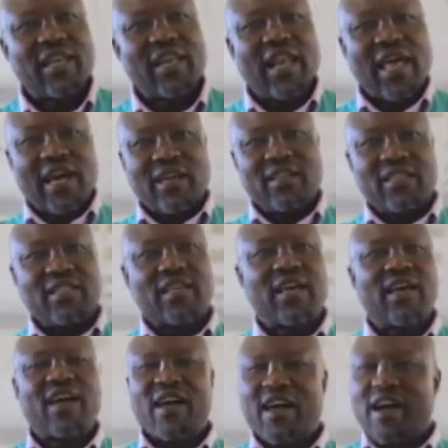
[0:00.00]
learned
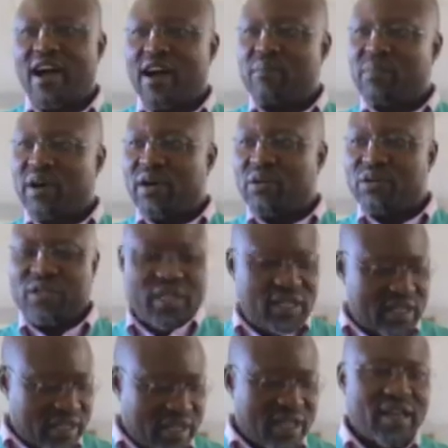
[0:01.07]
about
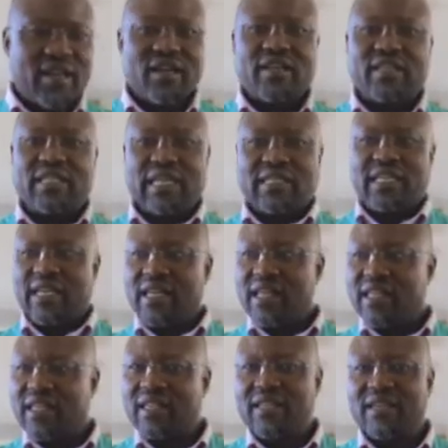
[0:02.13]
the
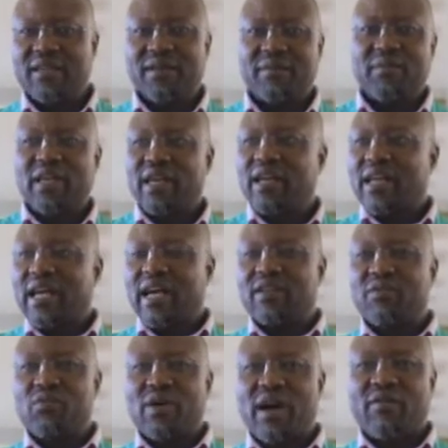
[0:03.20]
teeth, and
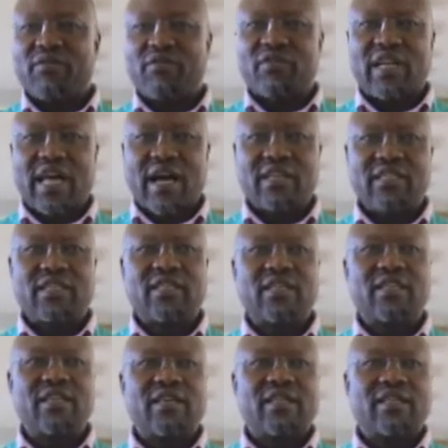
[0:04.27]
we have learned
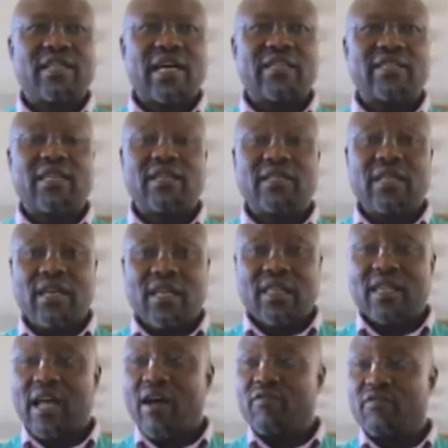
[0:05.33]
that the
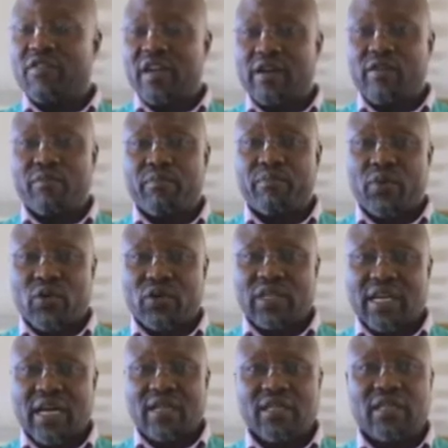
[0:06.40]
teeth are very
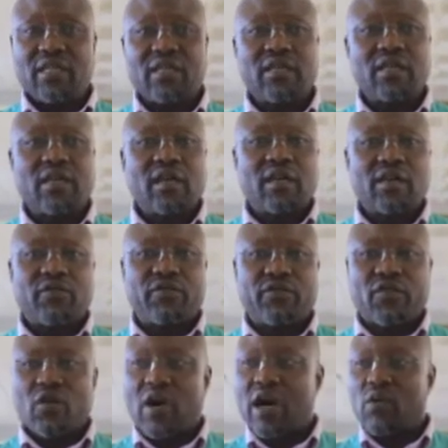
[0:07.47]
important
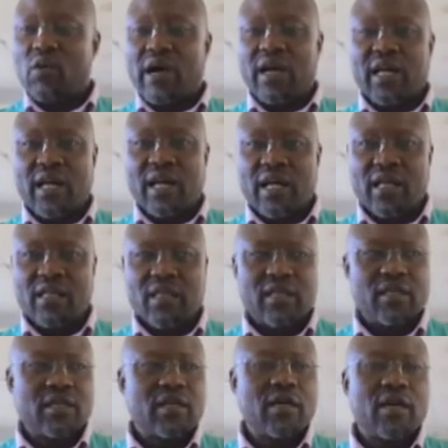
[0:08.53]
for our
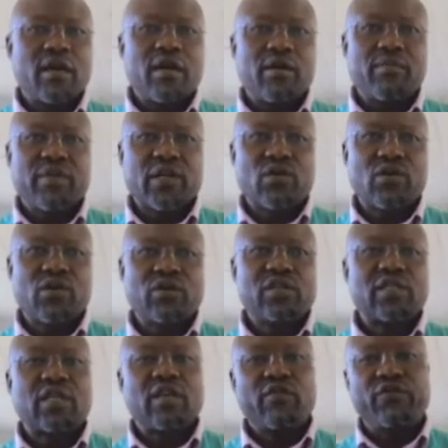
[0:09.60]
health,
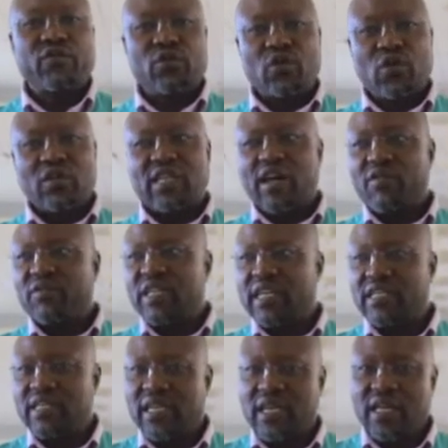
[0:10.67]
because if you don't have the
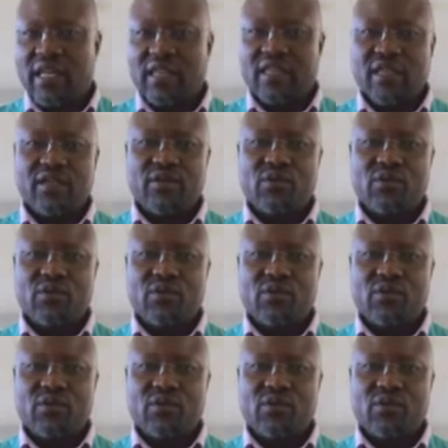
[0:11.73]
teeth,